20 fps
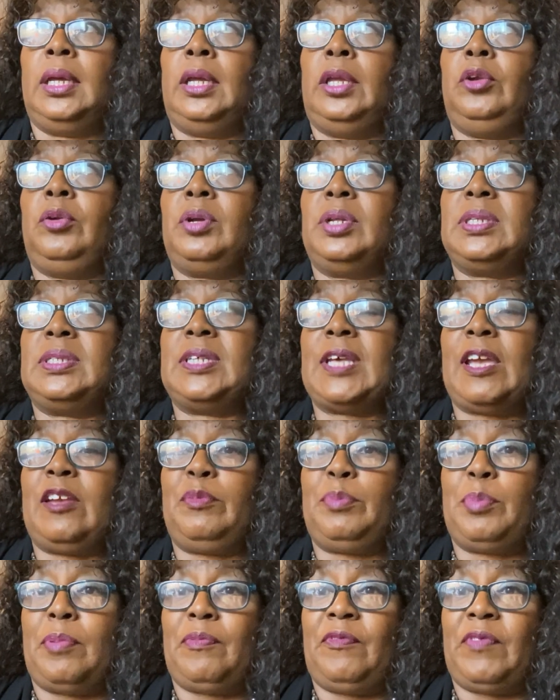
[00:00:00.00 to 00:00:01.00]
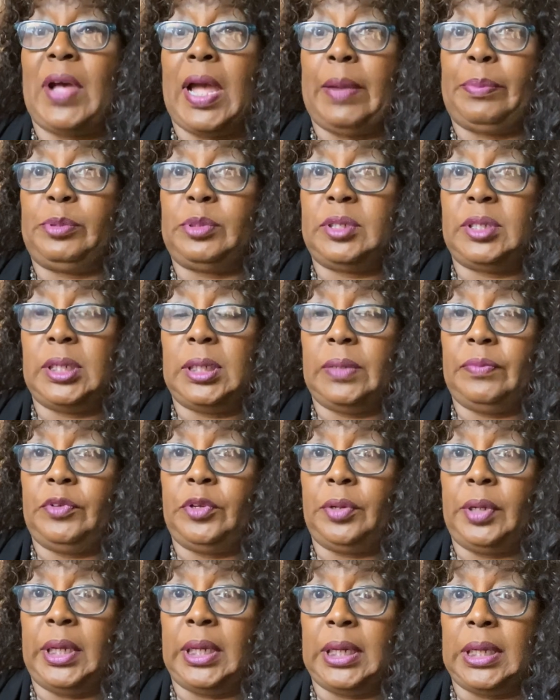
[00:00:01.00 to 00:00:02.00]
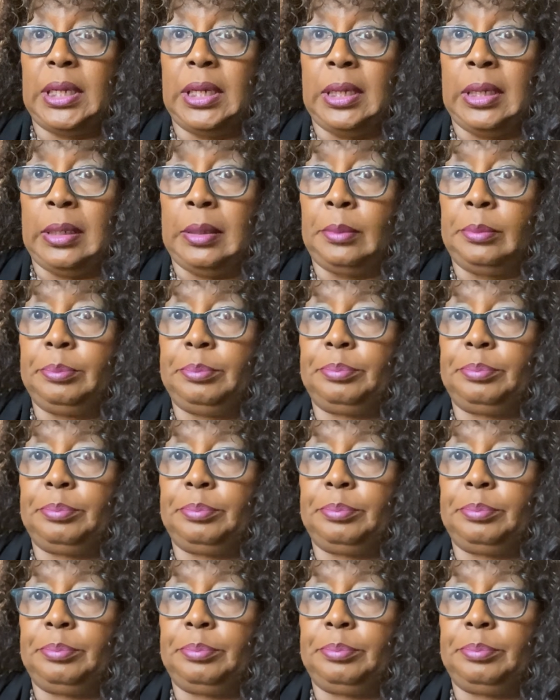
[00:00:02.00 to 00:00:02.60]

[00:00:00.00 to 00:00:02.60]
You can save 5% of your income,